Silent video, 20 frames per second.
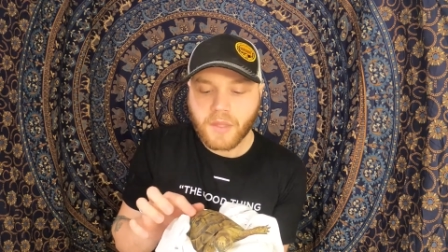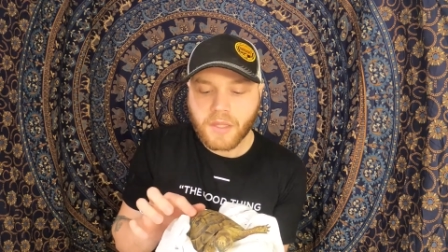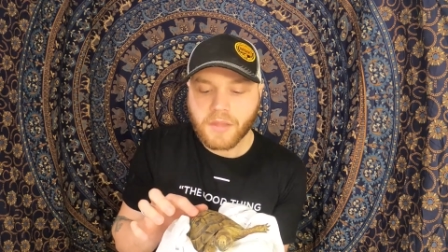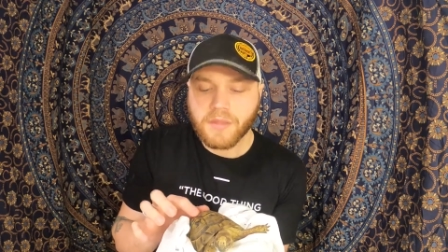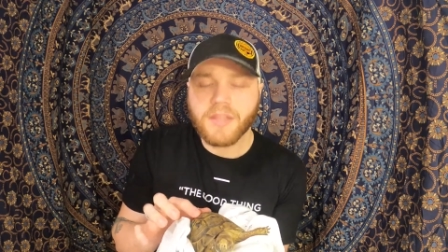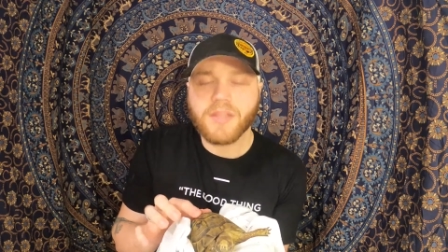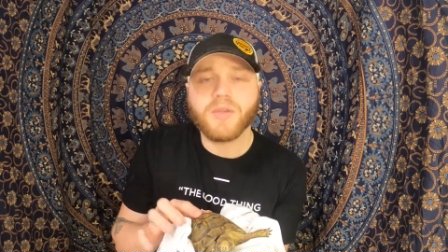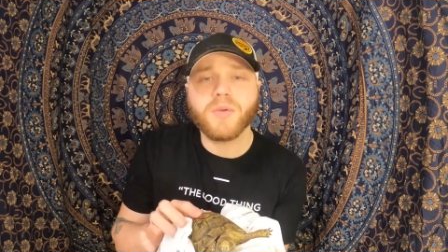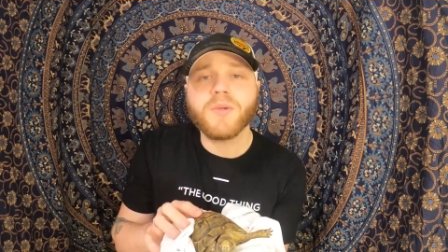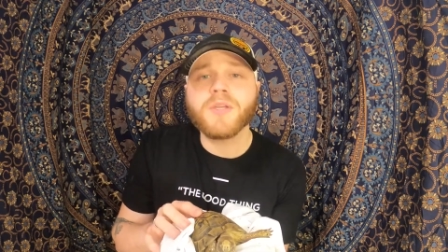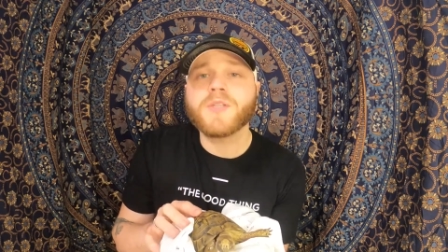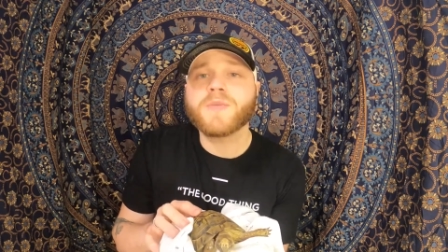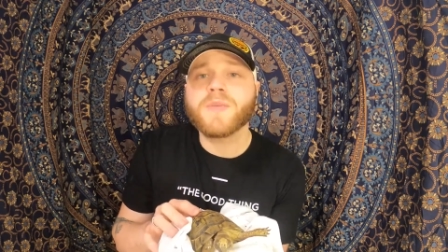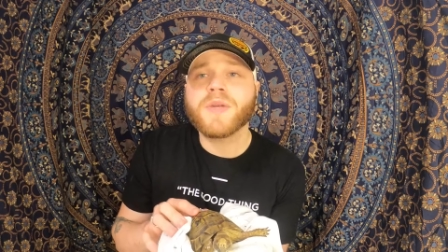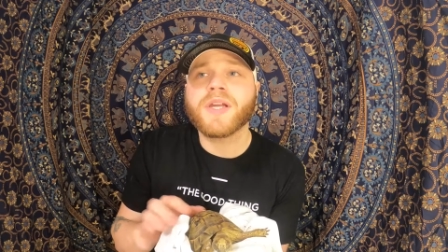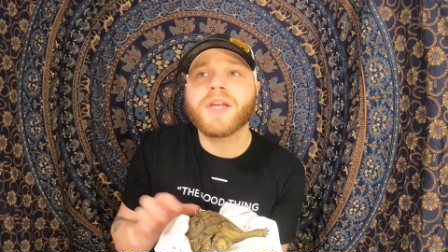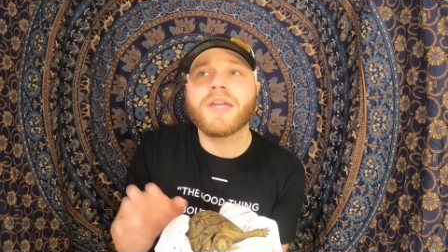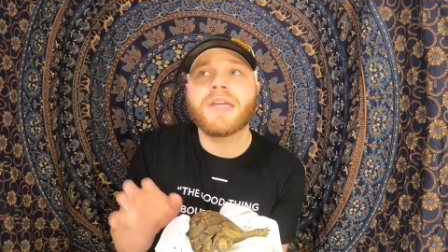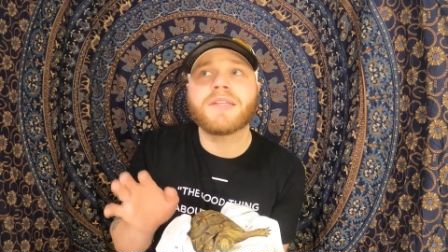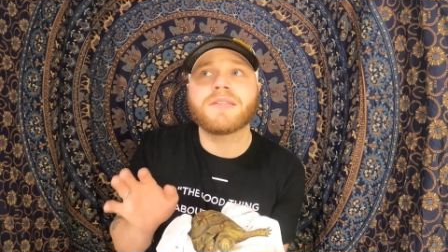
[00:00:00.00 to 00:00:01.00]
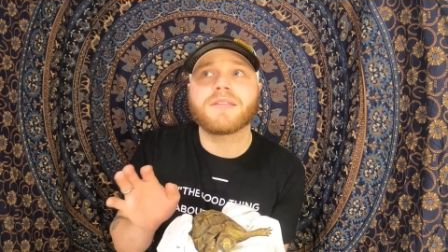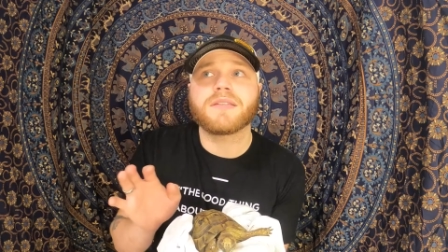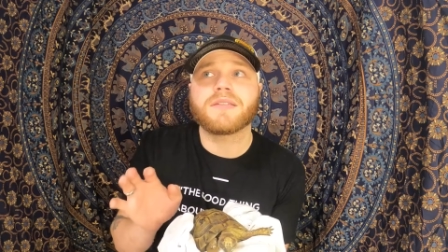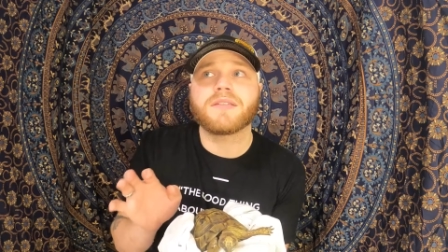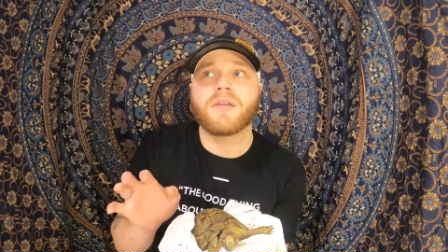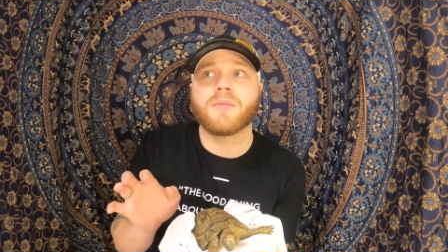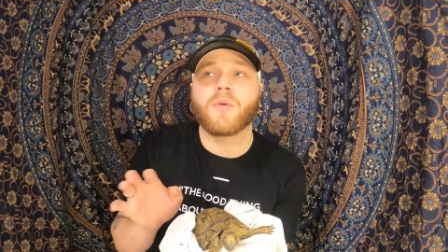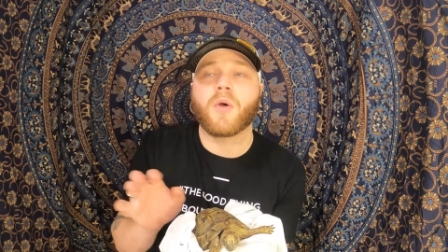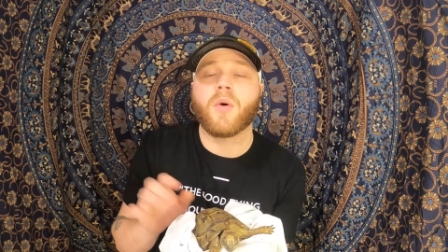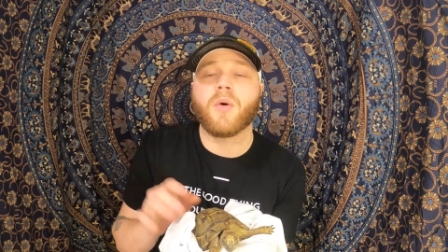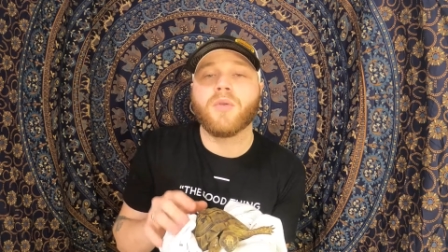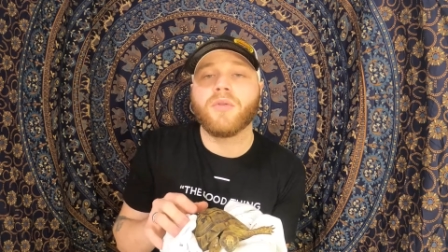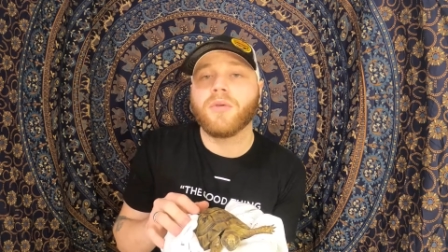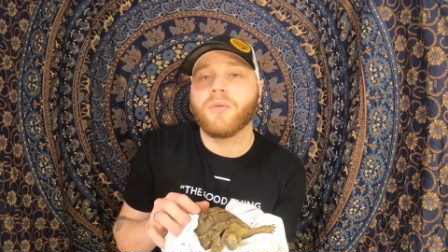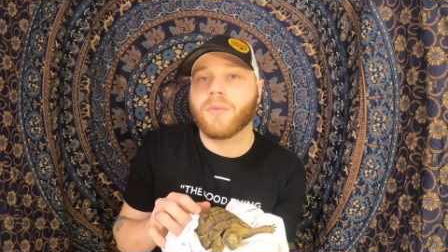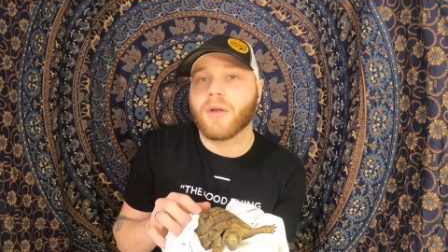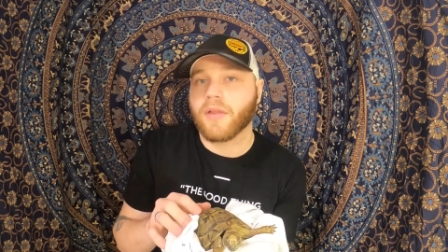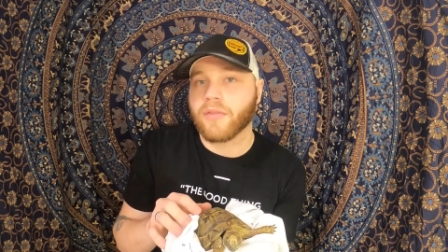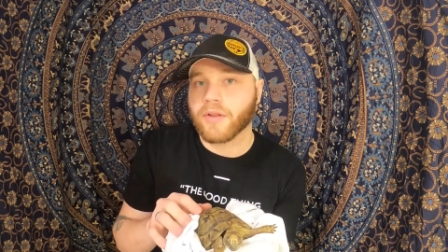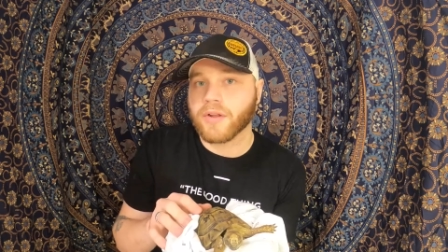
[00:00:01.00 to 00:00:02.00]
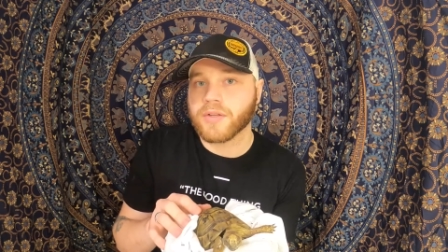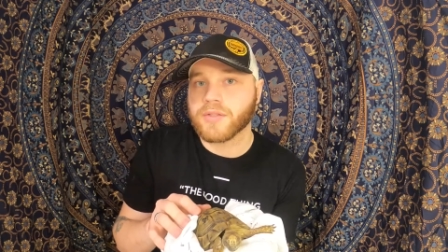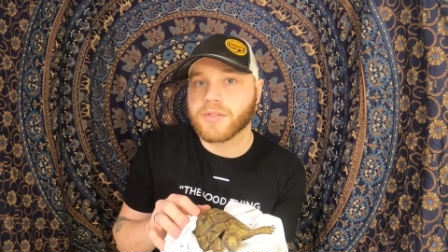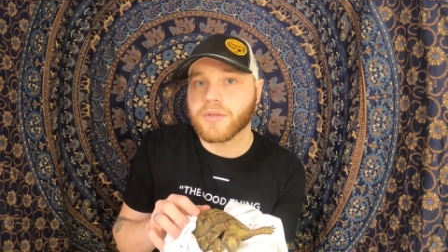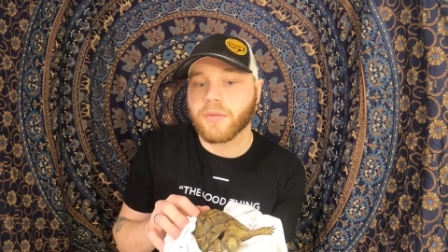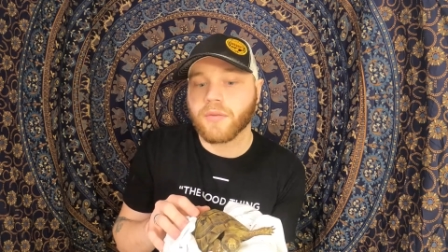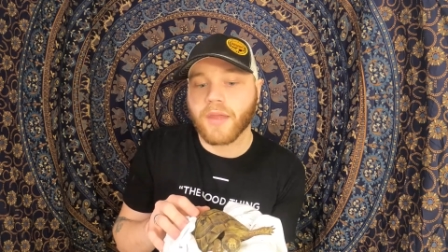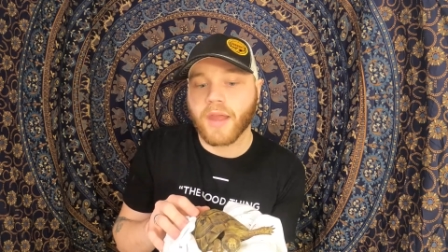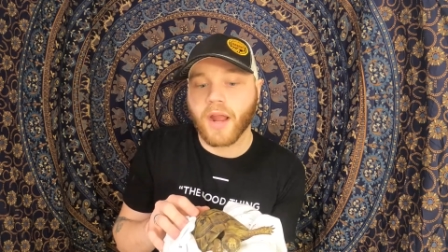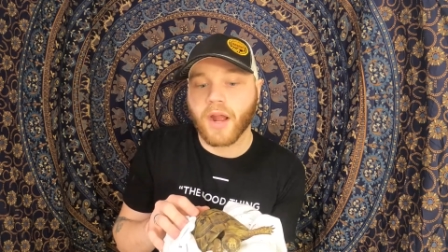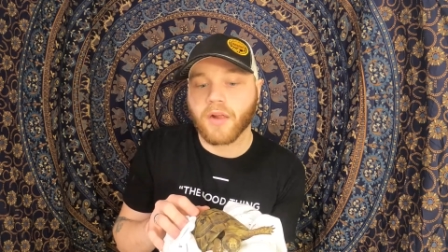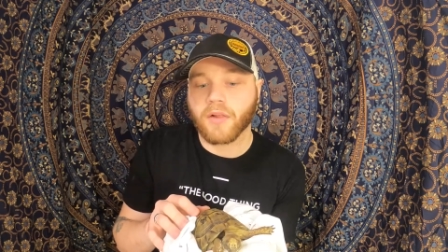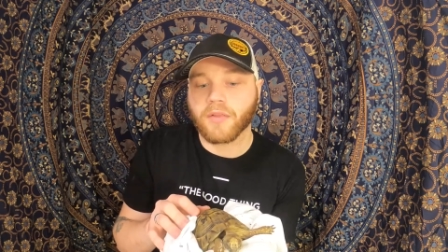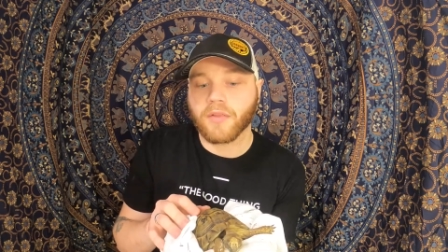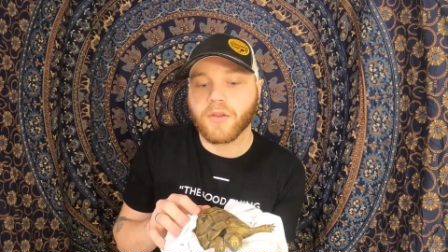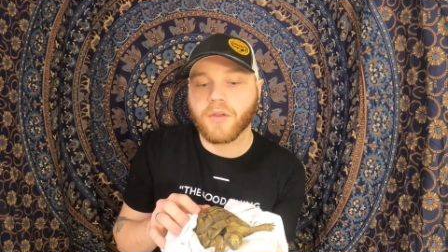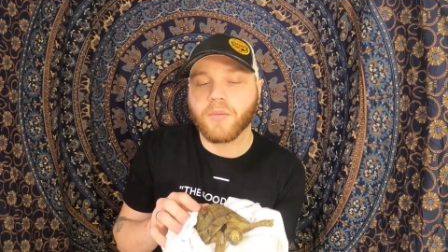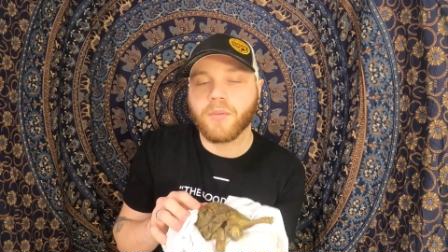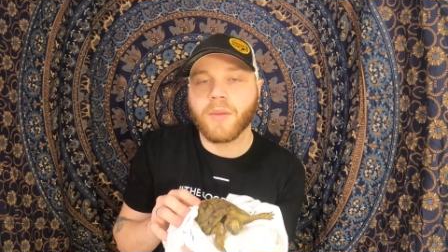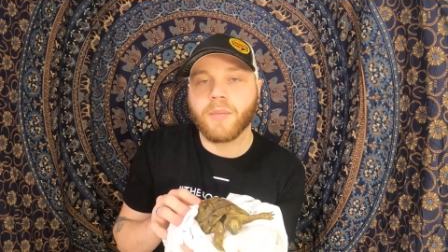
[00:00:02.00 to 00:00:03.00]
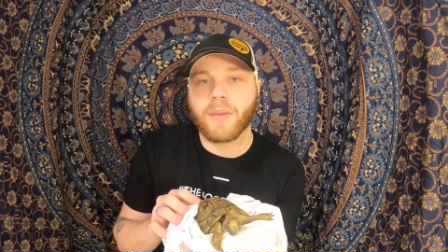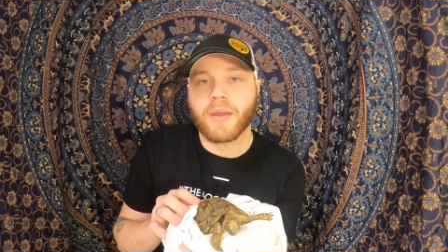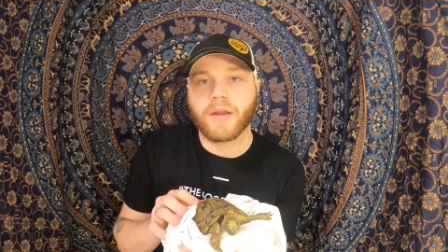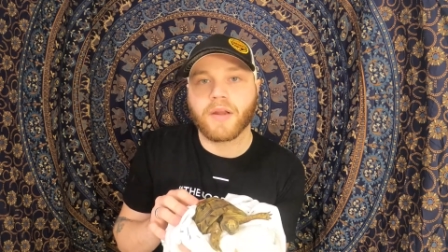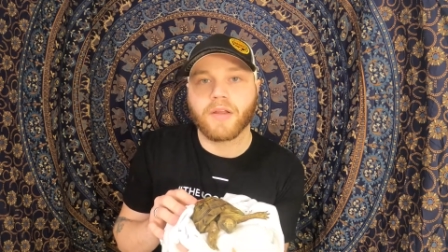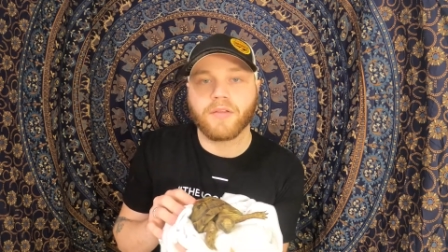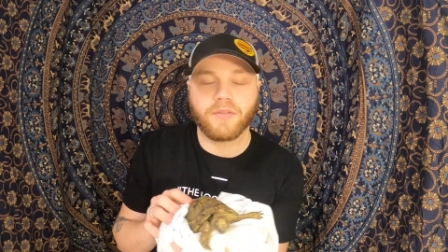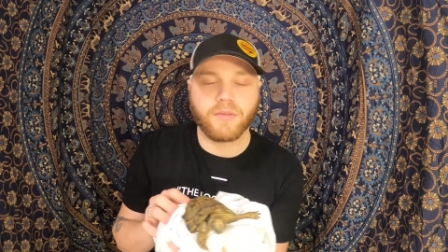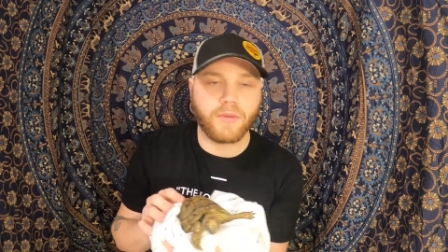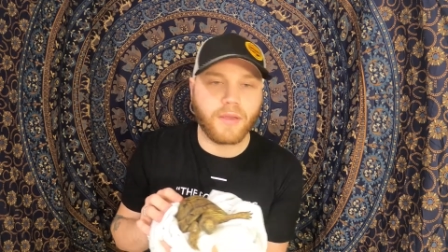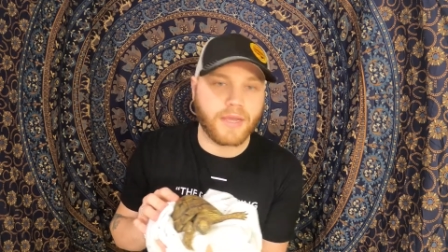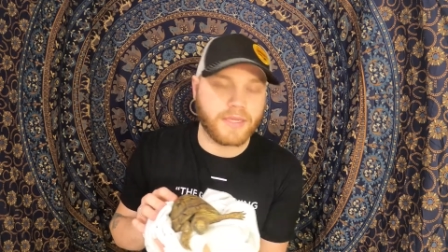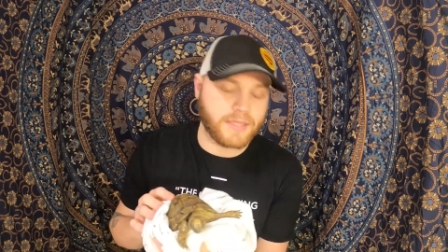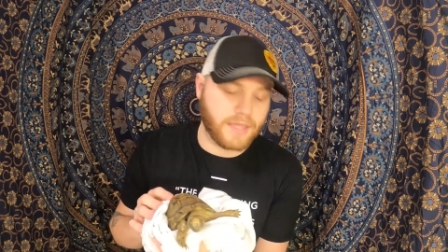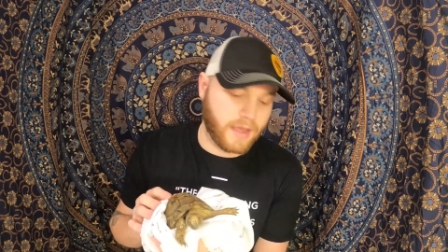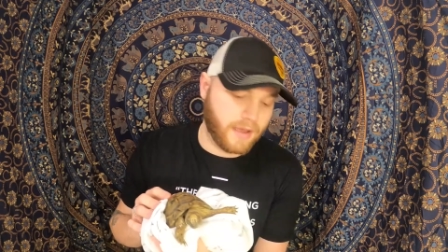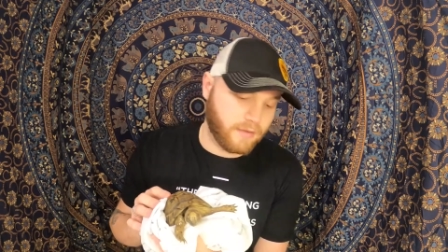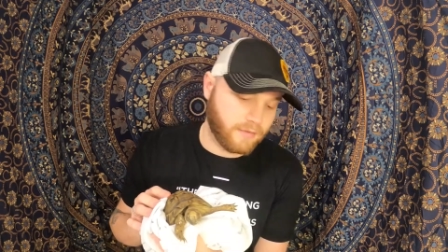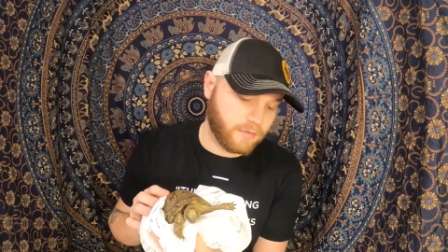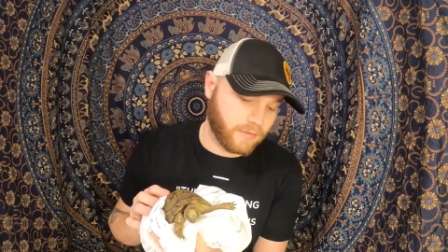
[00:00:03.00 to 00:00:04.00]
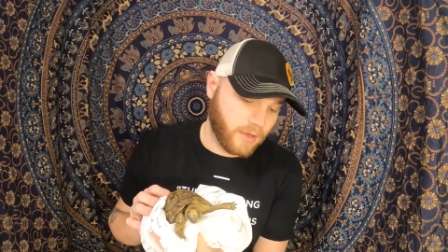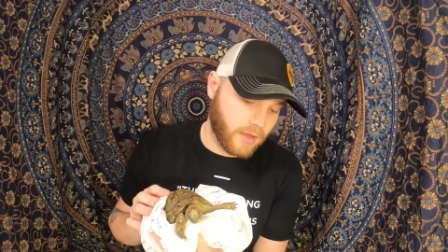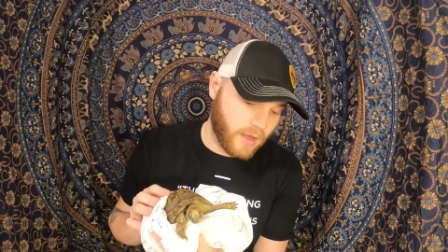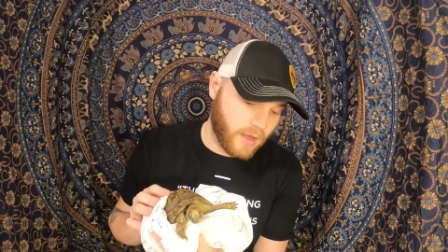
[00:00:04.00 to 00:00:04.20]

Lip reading: They do experience some colder weather, so they are a little bit better if you guys have